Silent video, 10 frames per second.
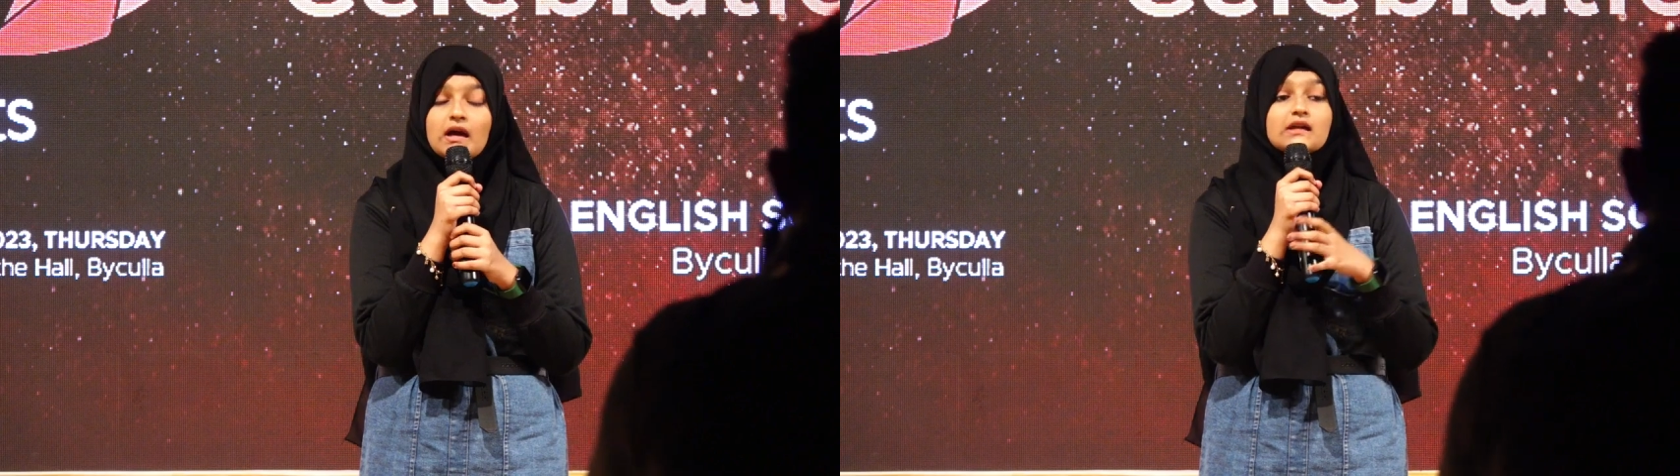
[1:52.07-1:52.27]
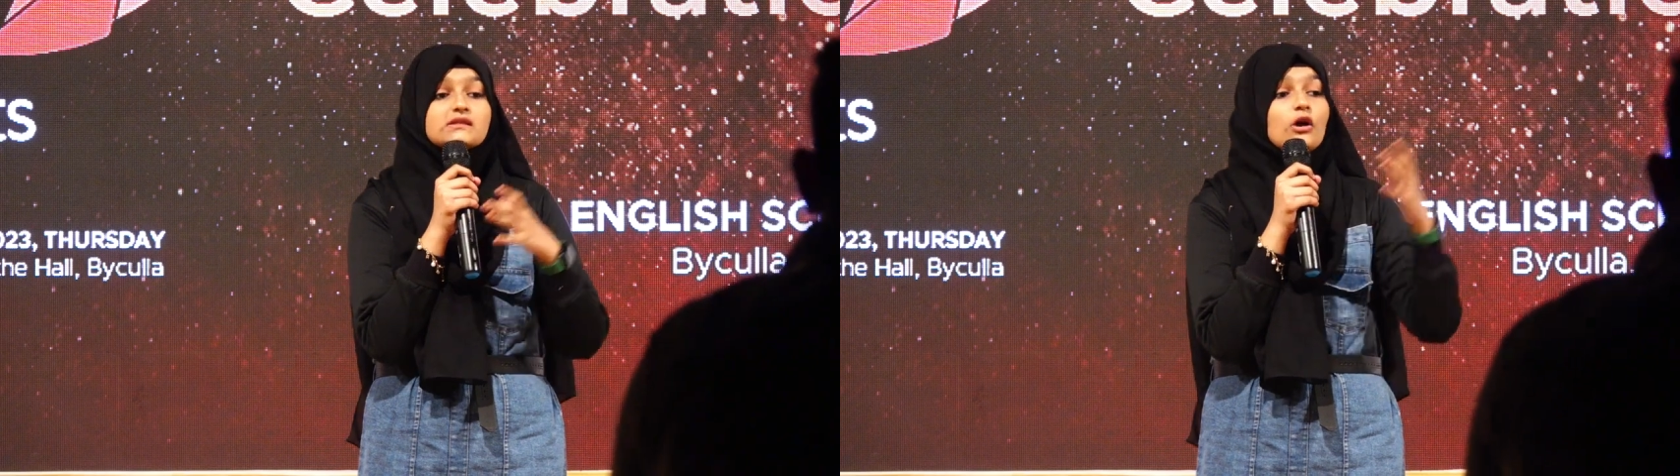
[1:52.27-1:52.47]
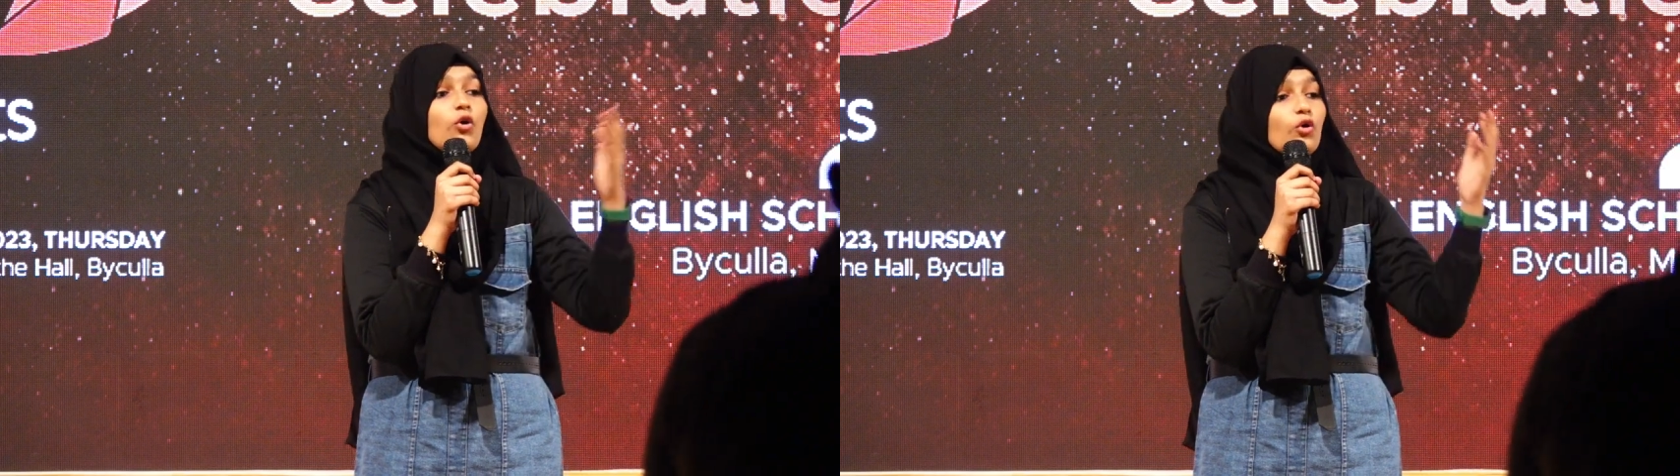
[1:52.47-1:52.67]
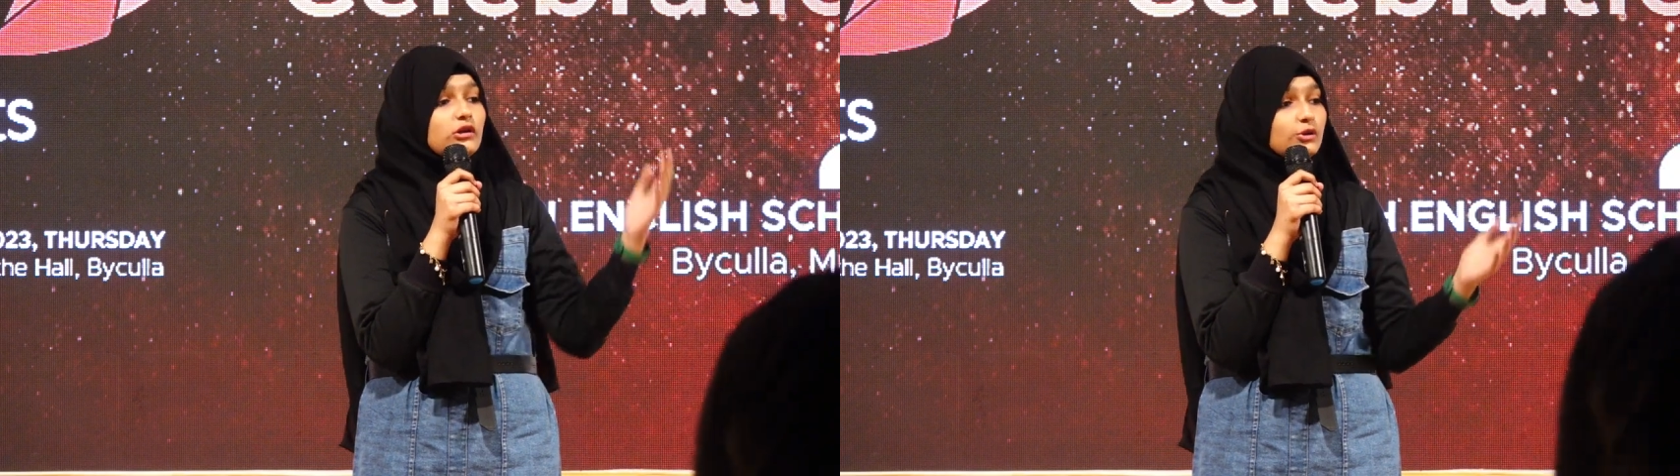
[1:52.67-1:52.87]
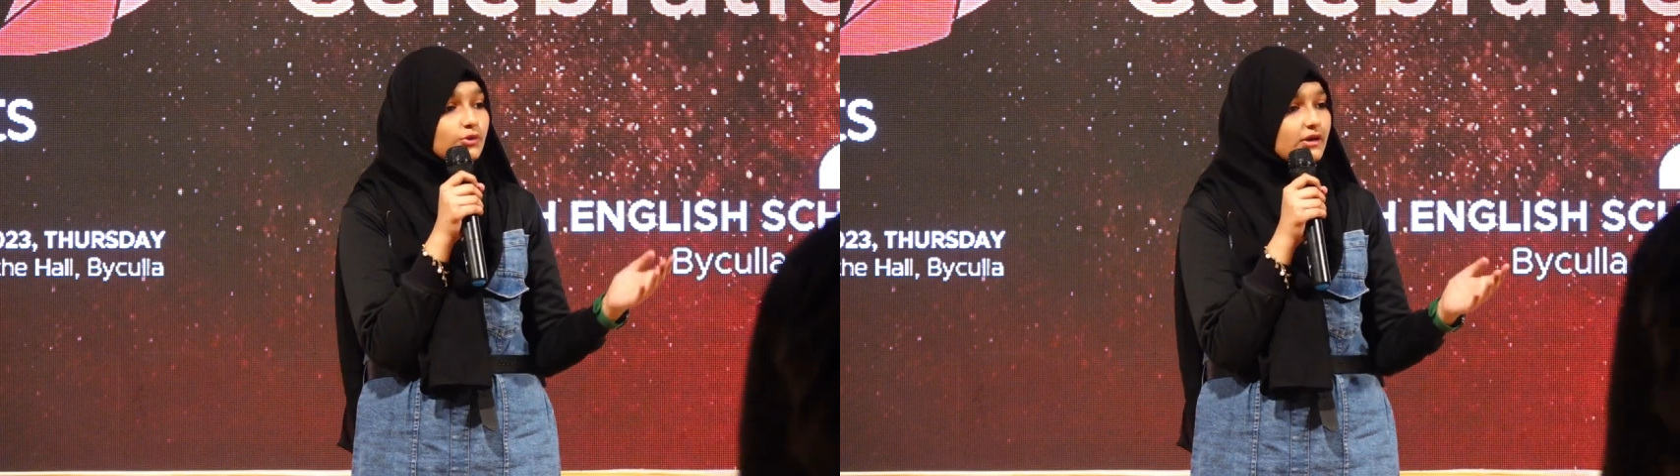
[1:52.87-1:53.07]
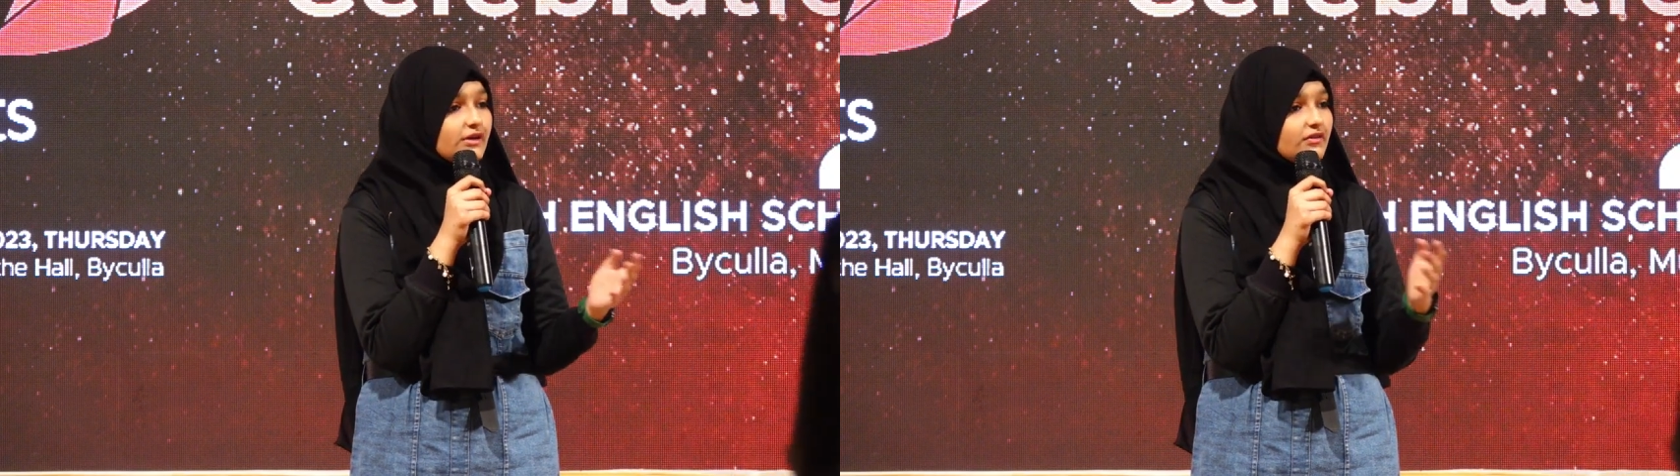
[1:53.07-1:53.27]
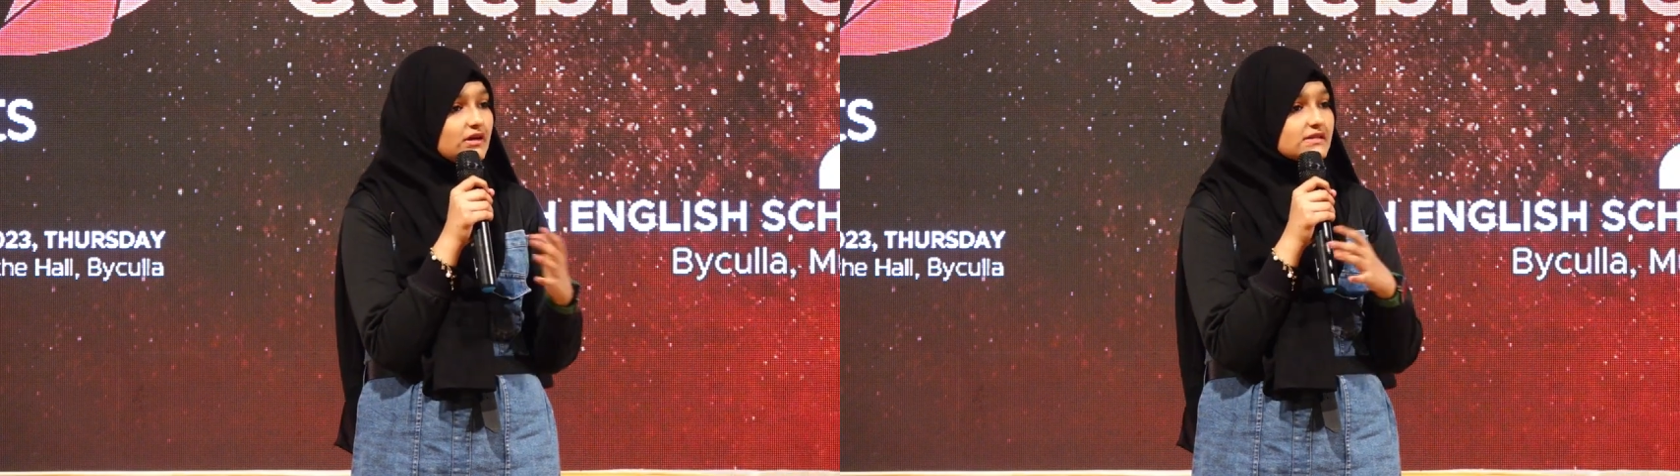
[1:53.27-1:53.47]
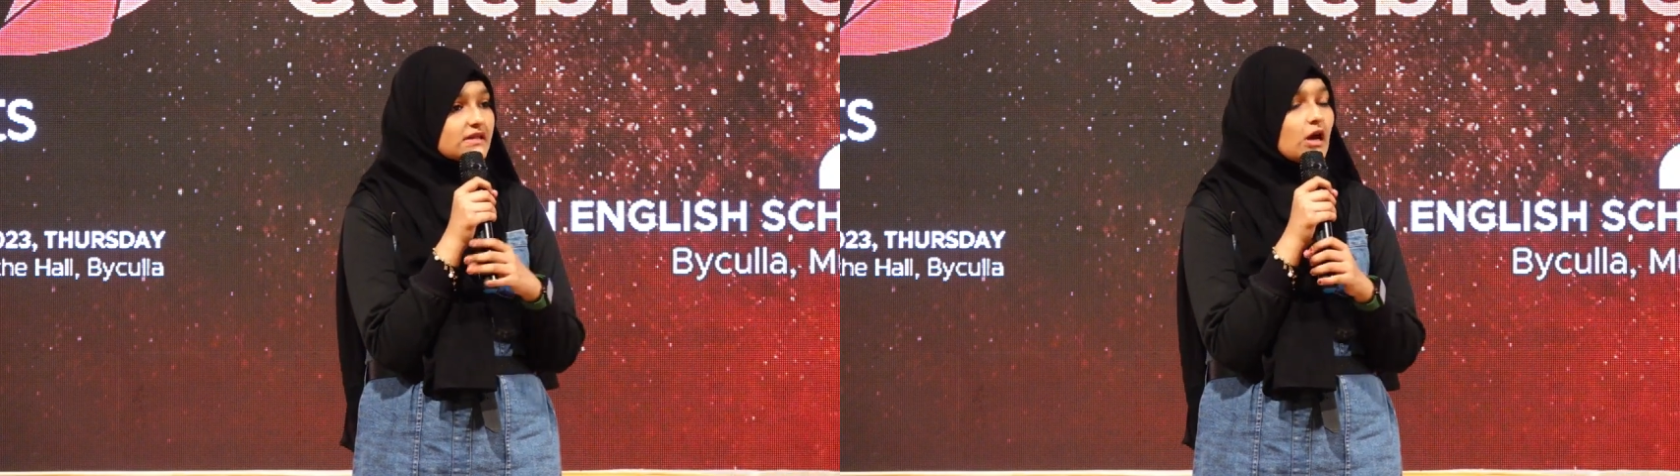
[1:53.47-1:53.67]
It's a whole new
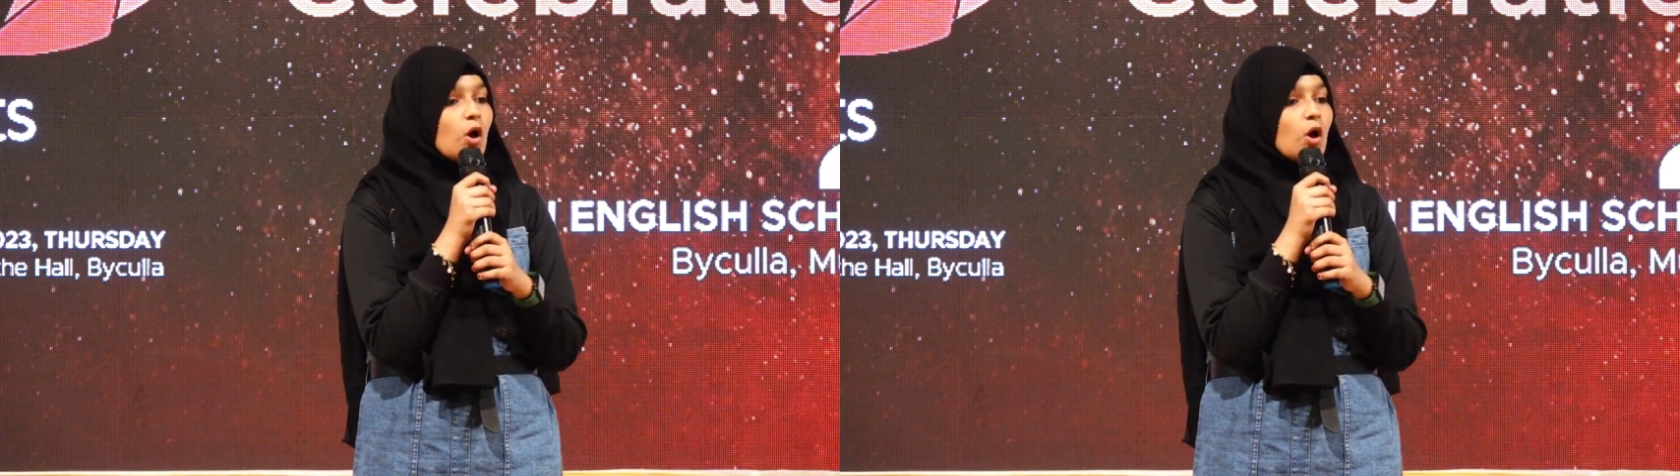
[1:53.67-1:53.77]
universe